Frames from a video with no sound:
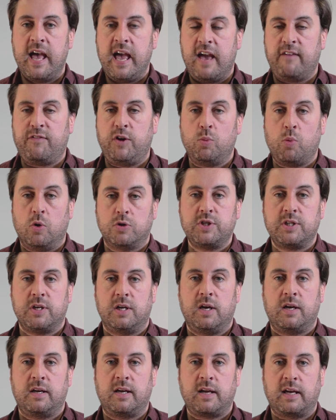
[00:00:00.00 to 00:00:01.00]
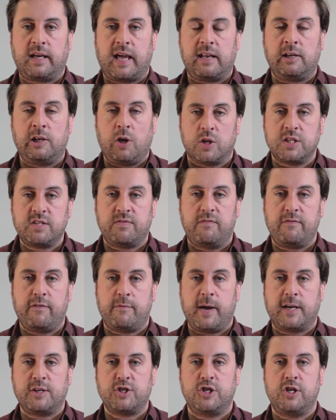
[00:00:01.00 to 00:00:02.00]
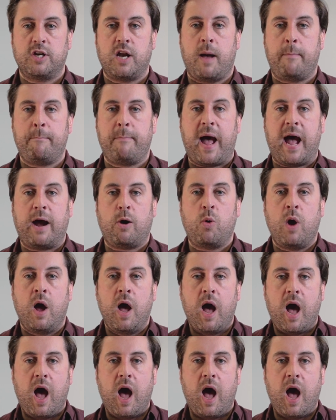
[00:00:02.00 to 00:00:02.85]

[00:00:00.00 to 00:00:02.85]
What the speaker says: If you want to get lots of information about